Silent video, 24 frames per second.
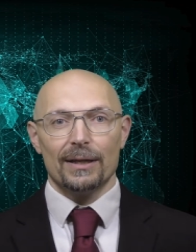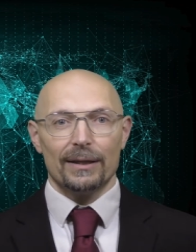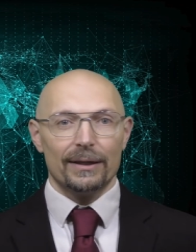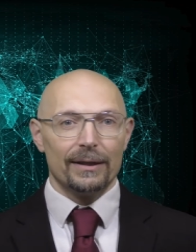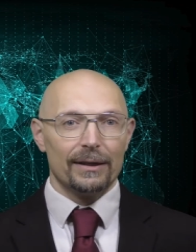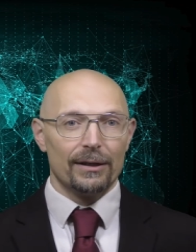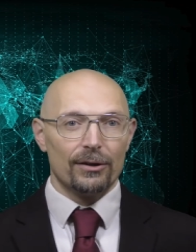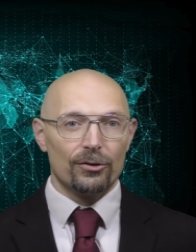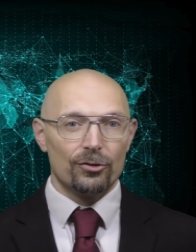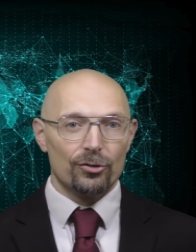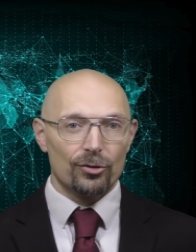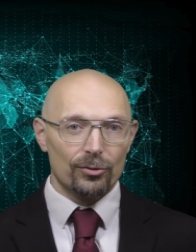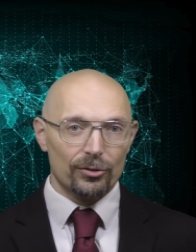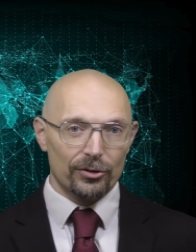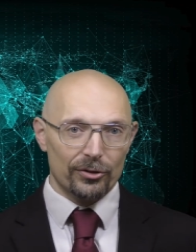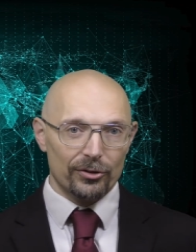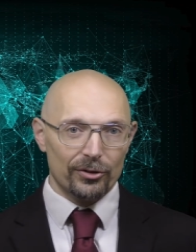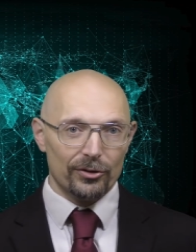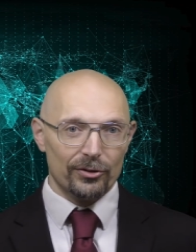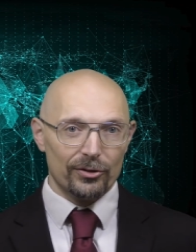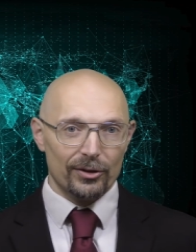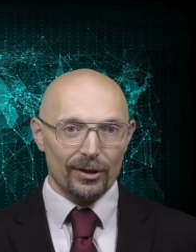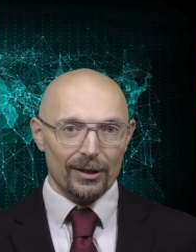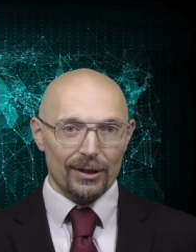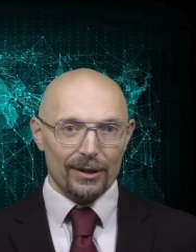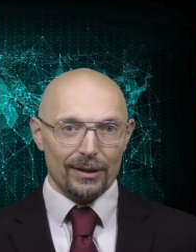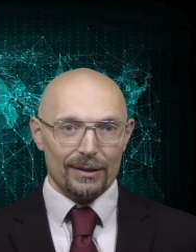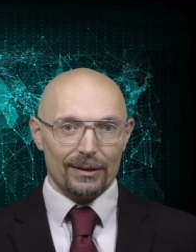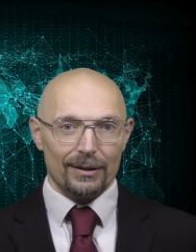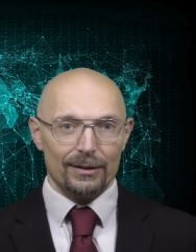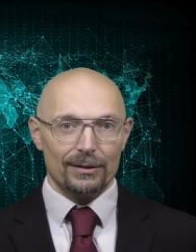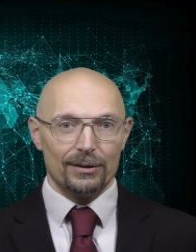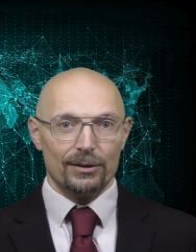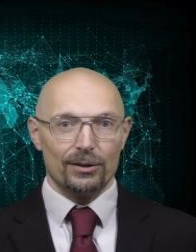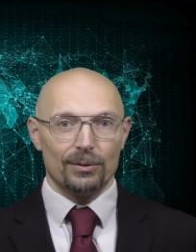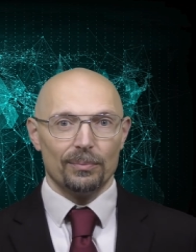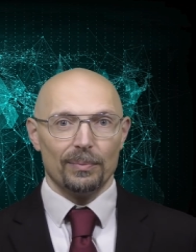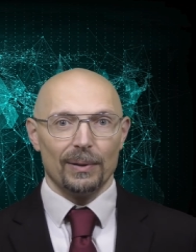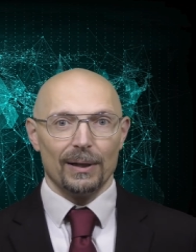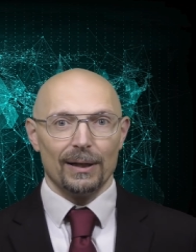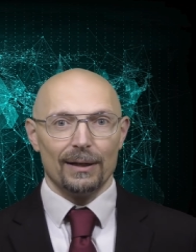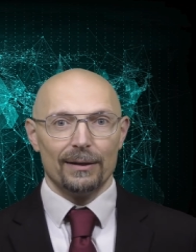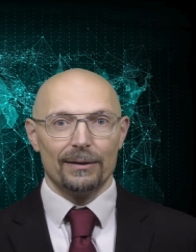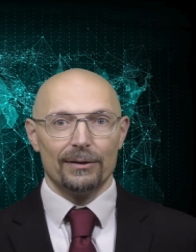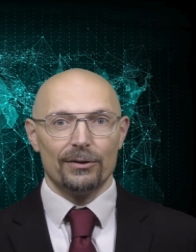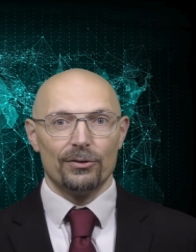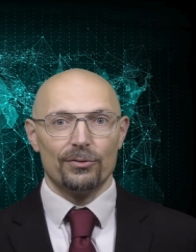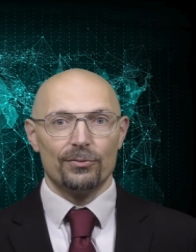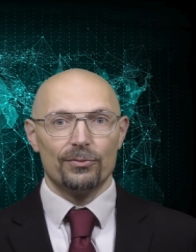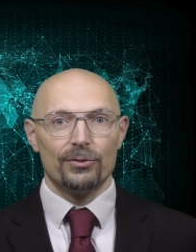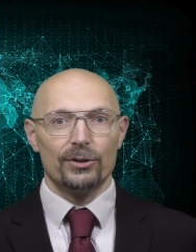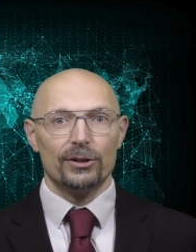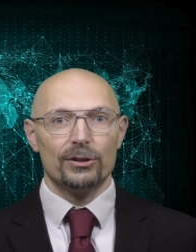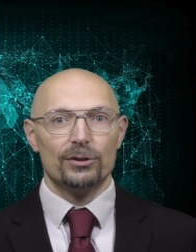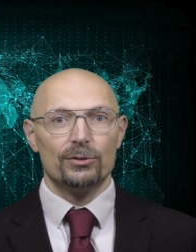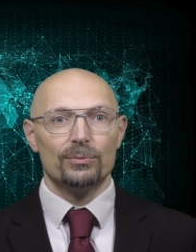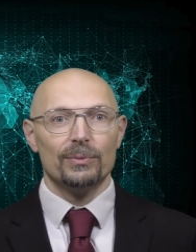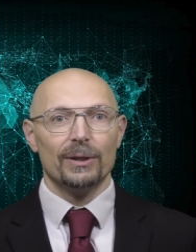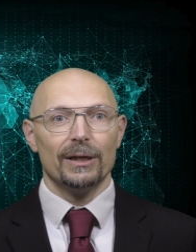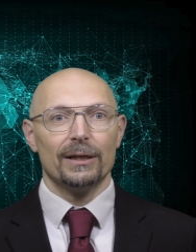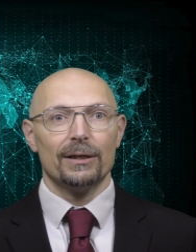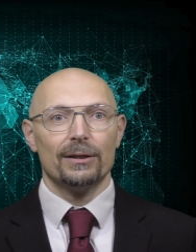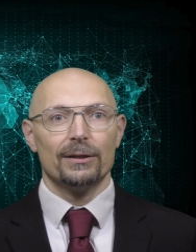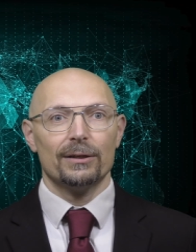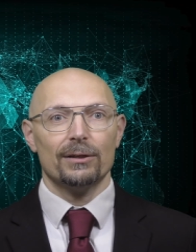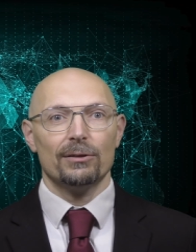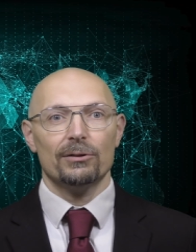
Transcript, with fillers: There are choices that the compiler is free to make